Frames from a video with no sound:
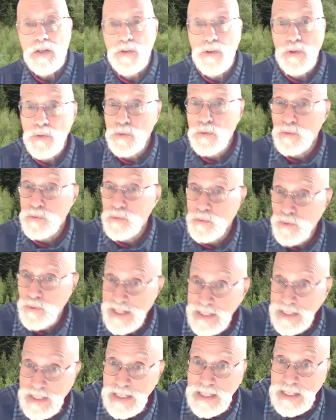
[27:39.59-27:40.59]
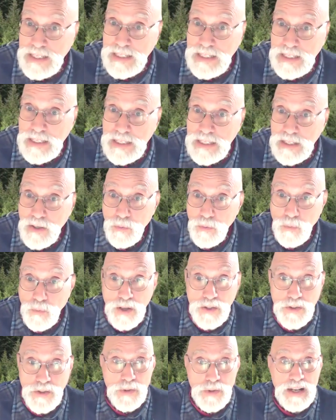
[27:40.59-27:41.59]
Do you really
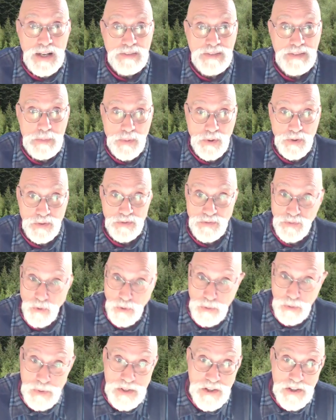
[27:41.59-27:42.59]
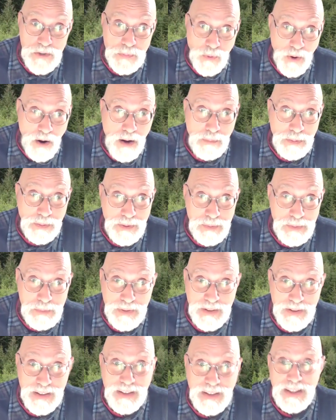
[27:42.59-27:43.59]
want to have a performance
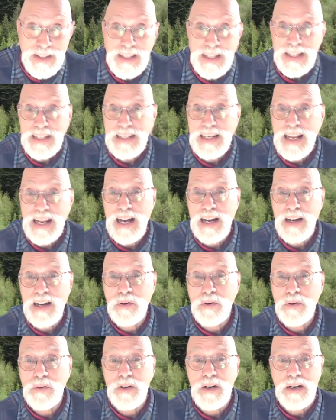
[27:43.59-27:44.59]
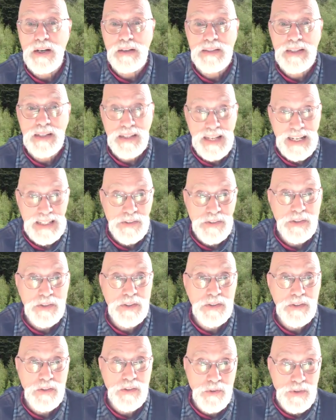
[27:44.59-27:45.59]
problem in how an
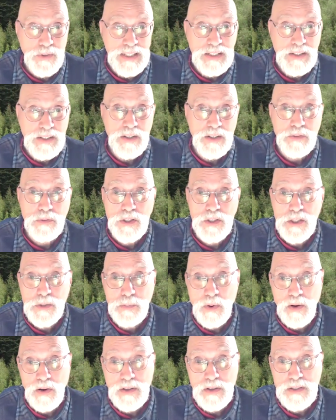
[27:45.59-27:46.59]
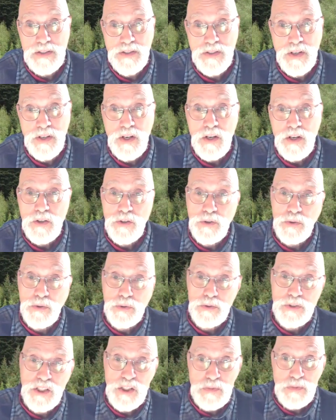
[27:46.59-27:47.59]
electrical grid responds
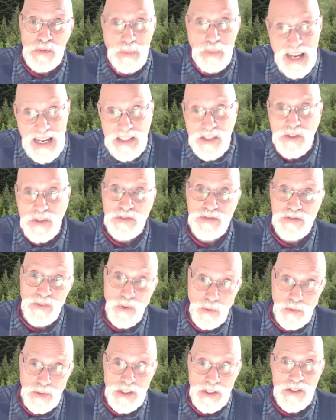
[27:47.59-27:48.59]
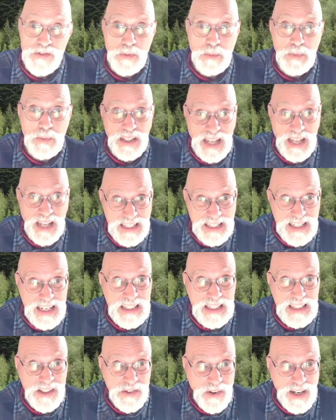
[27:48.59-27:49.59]
to spikes of voltage from a
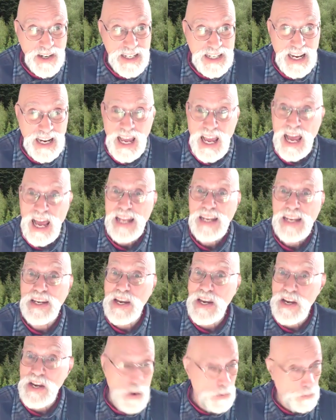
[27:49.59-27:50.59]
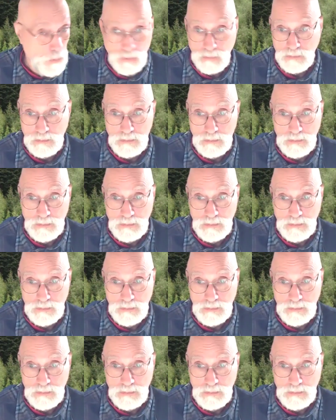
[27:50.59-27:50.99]
lightning strike? No.